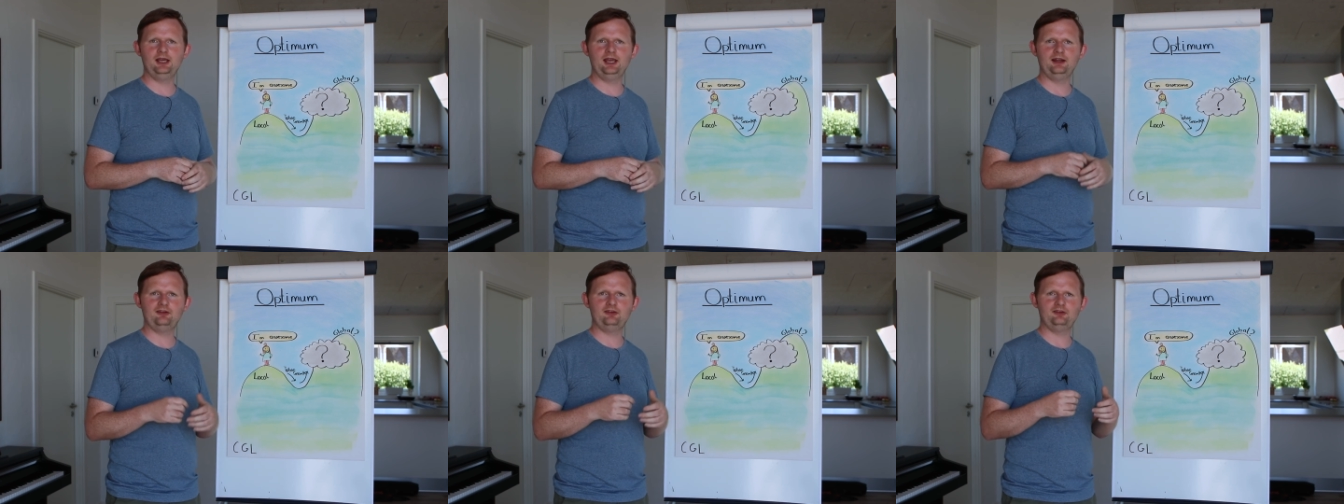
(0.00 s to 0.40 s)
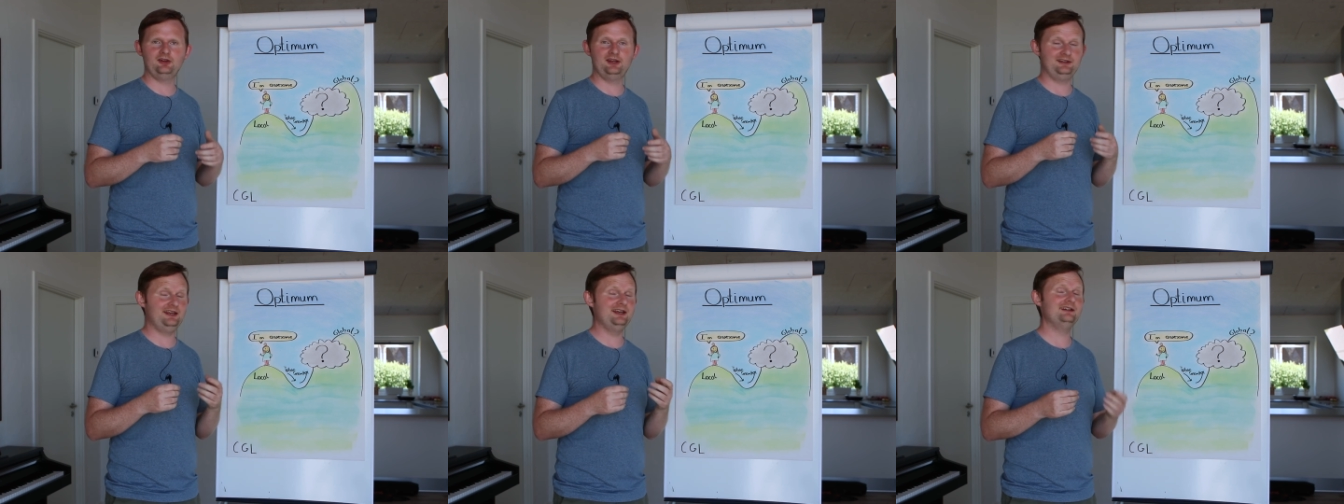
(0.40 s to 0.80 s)

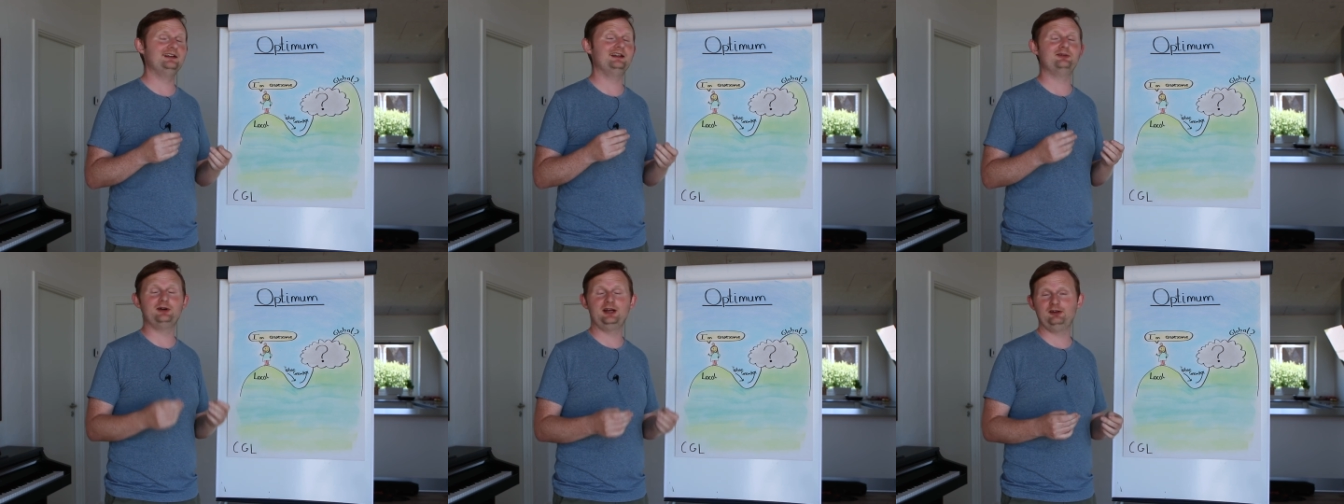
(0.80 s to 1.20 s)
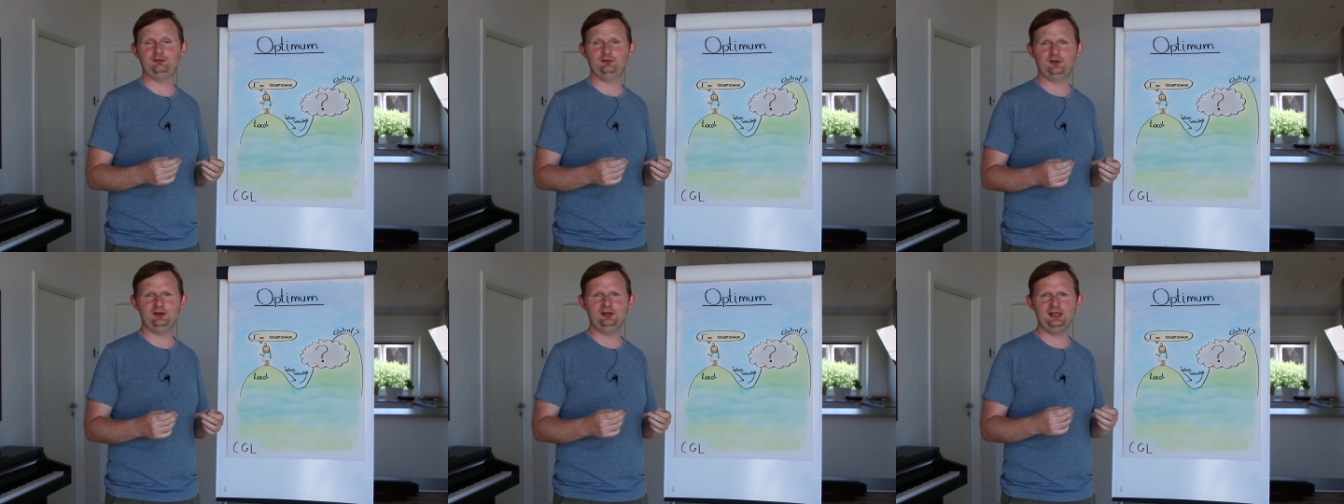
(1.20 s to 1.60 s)
It's actually quite
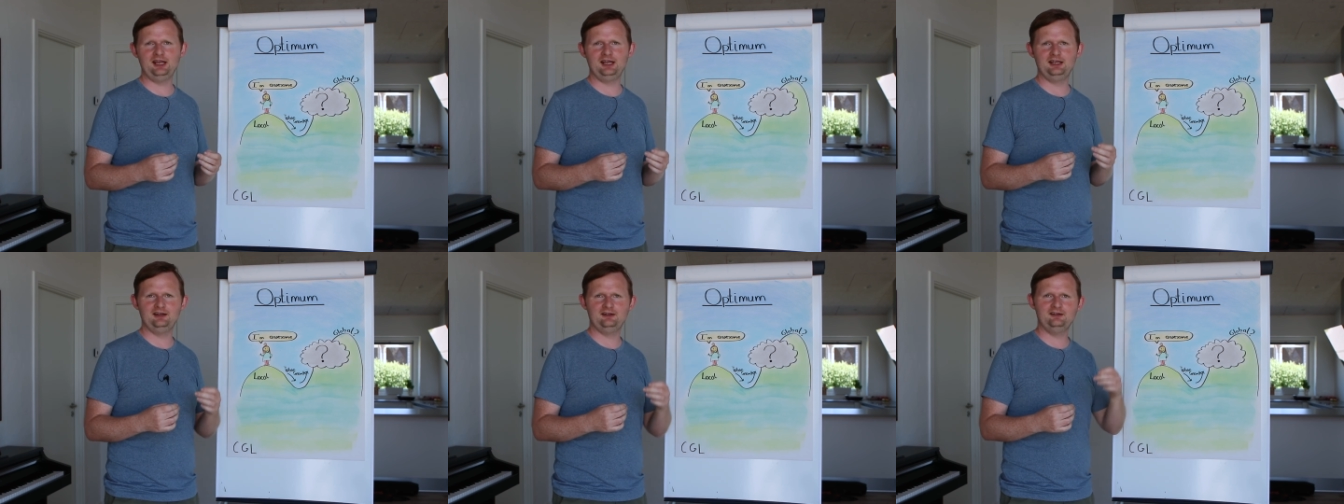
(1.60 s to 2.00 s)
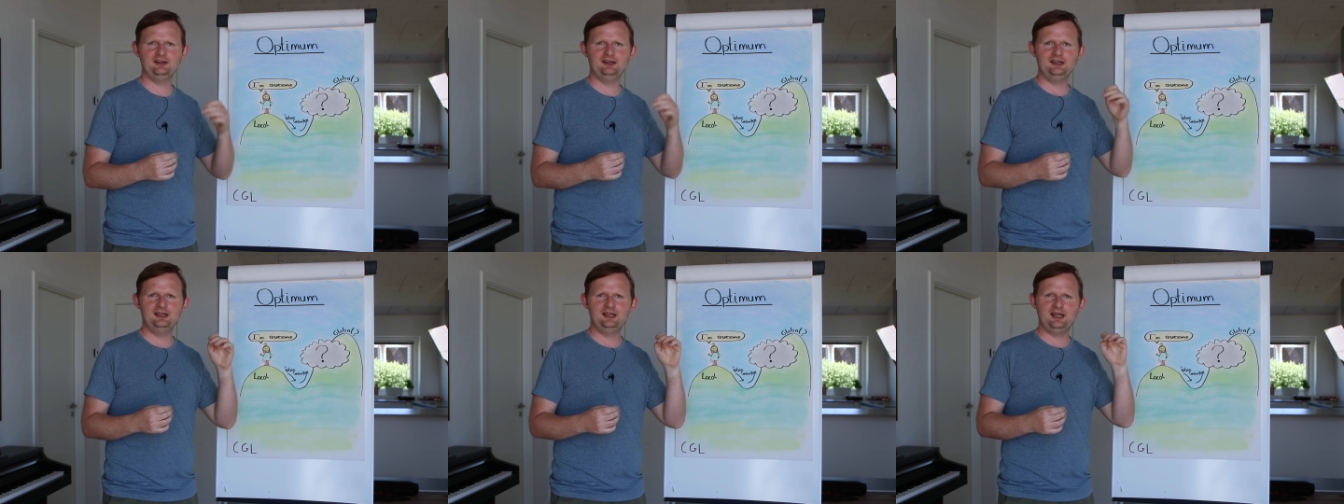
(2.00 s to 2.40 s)
fun, and it's
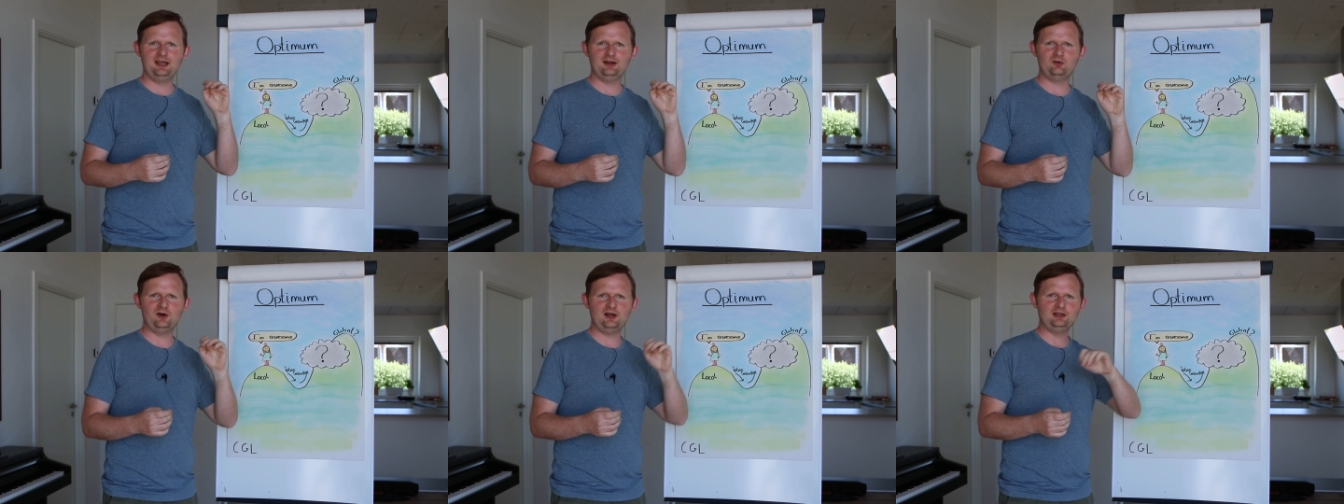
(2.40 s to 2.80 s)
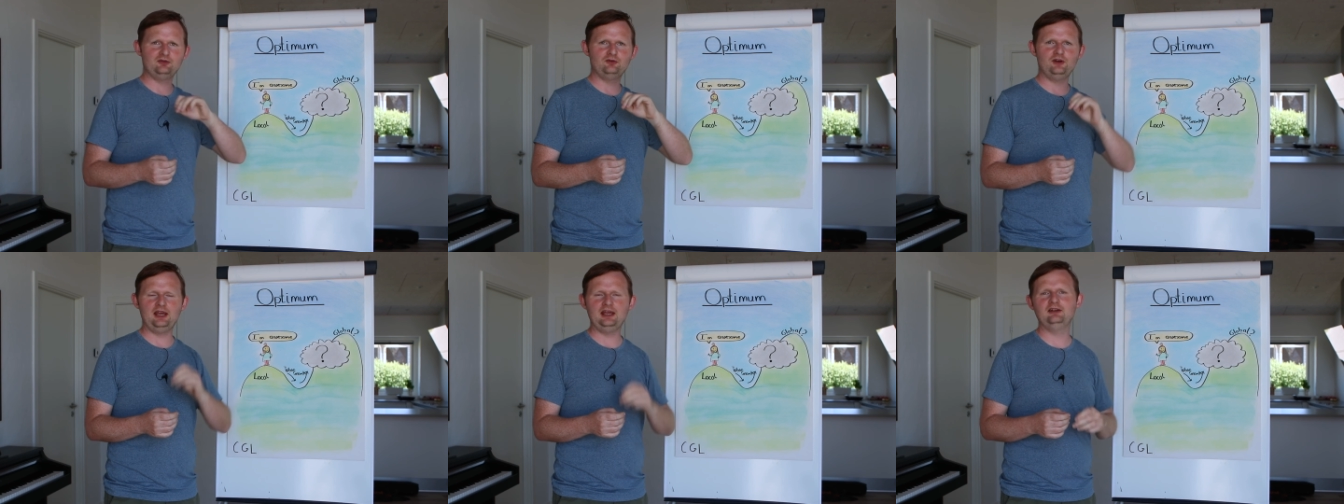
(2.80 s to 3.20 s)
a quite
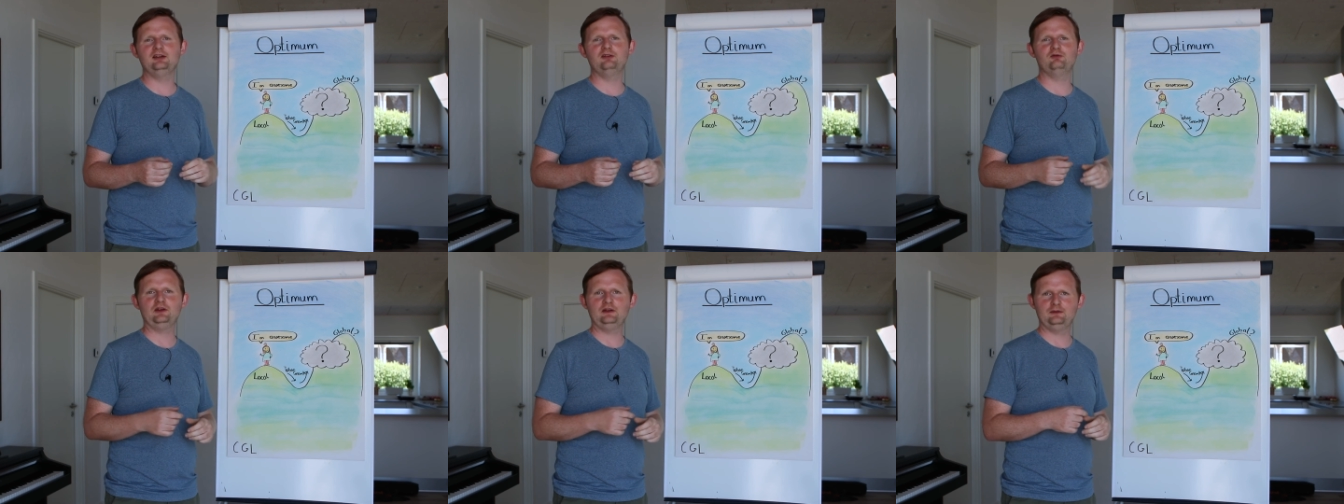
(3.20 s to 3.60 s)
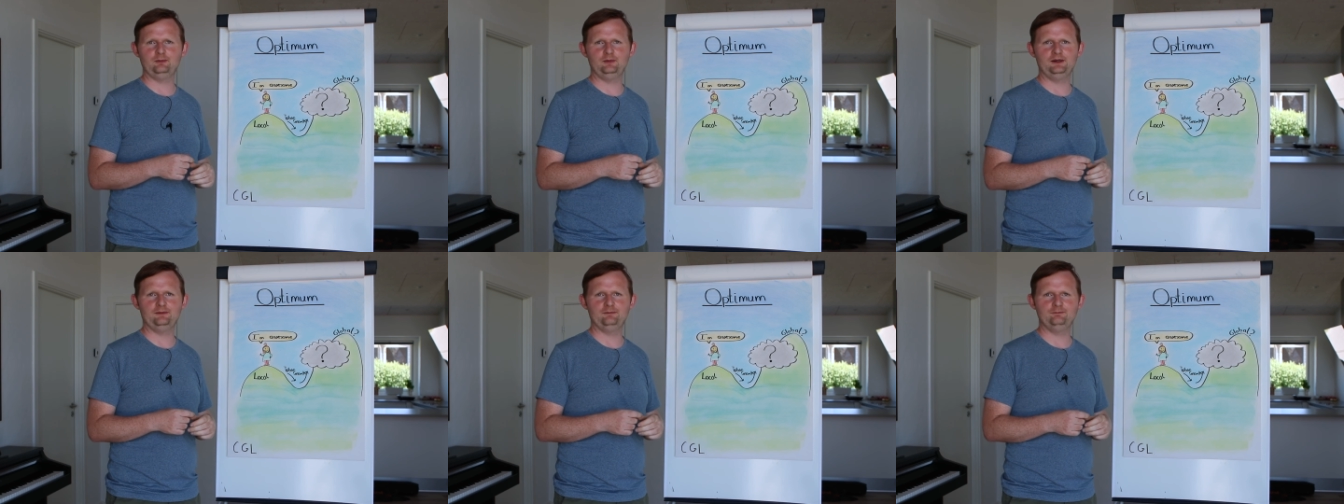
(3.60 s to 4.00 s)
creative
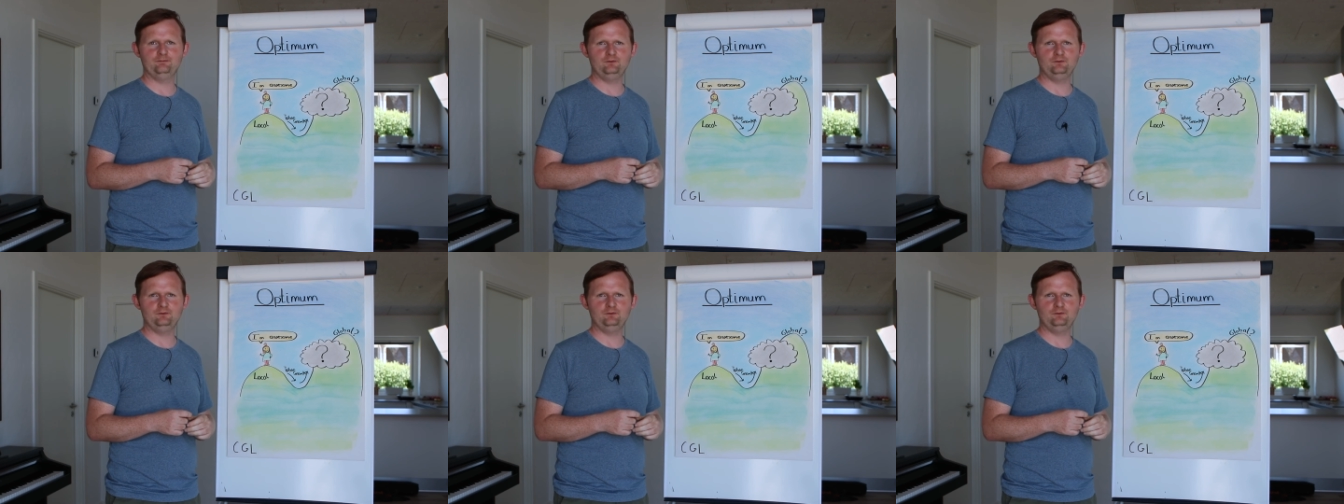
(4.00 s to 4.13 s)
discipline,